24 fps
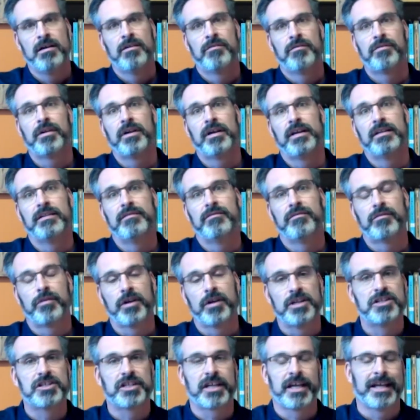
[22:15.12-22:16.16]
in
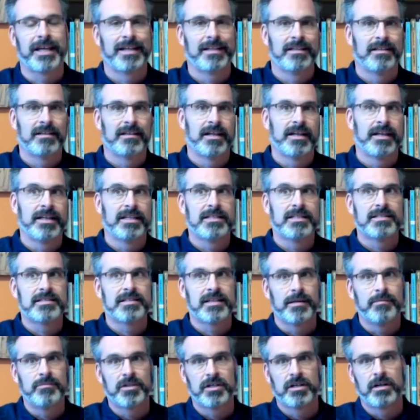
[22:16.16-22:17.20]
French Canada that it's
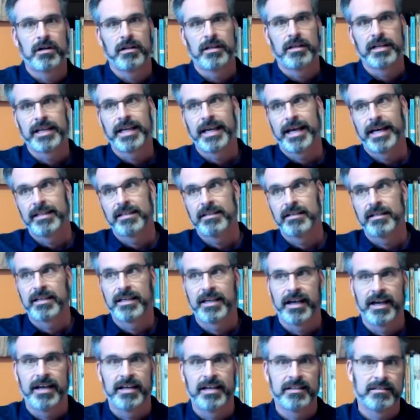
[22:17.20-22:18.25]
time to call a cap,
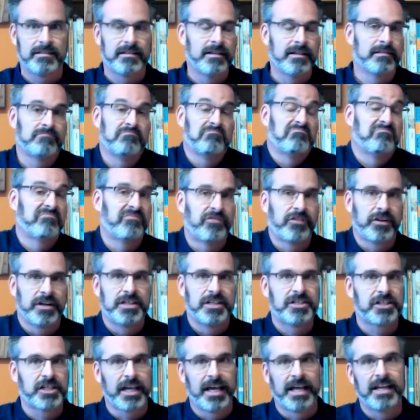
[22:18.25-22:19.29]
that
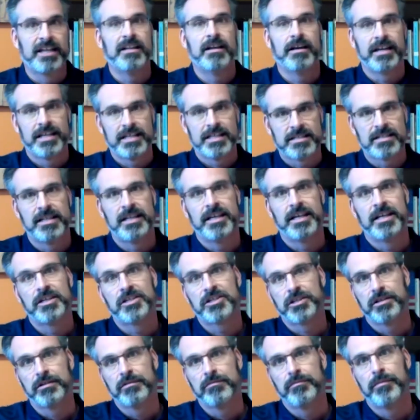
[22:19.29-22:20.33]
French Canada is a
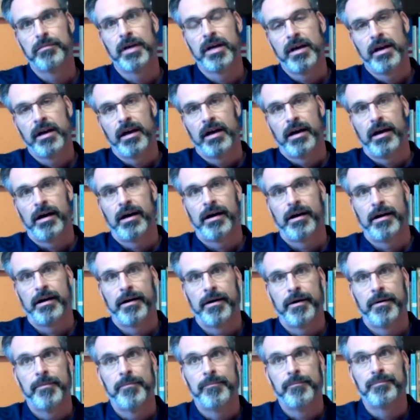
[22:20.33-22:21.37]
nation,
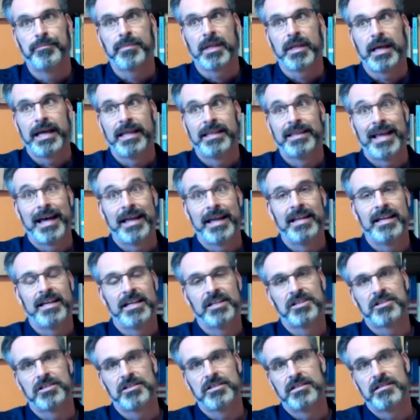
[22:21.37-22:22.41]
and that
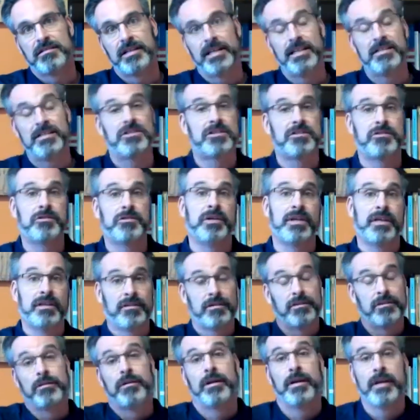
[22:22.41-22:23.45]
nation needs to
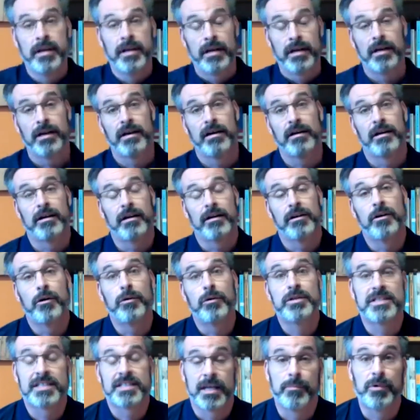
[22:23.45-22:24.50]
either go
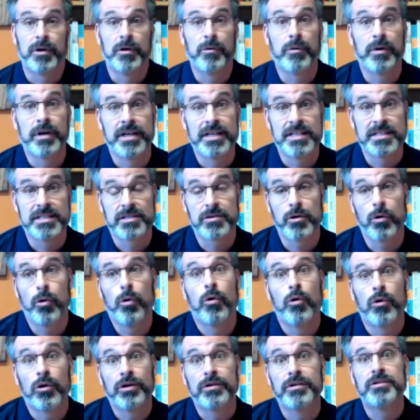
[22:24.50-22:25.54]
its separate ways
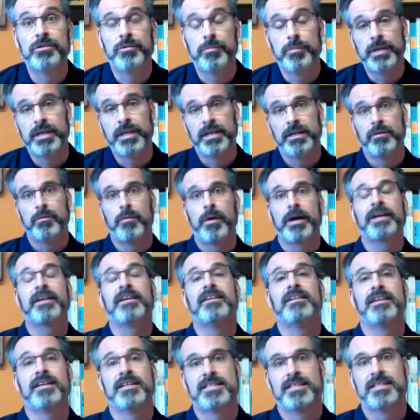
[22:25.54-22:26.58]
or to be
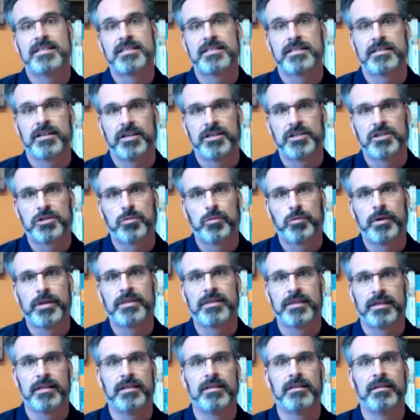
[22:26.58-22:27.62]
recognized as such
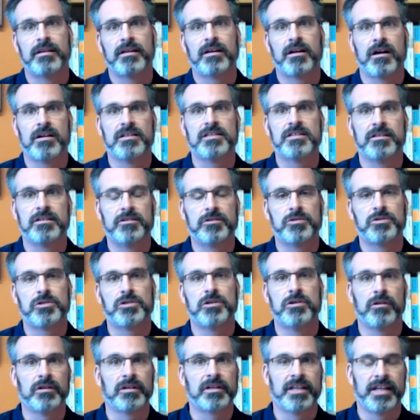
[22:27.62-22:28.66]
within the
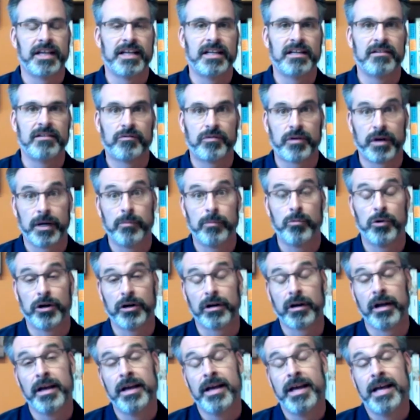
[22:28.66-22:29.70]
constitutional Canadian
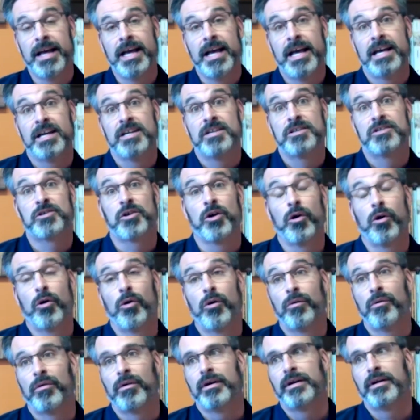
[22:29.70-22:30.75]
framework.
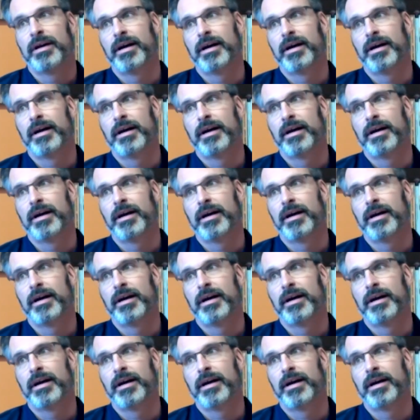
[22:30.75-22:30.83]
So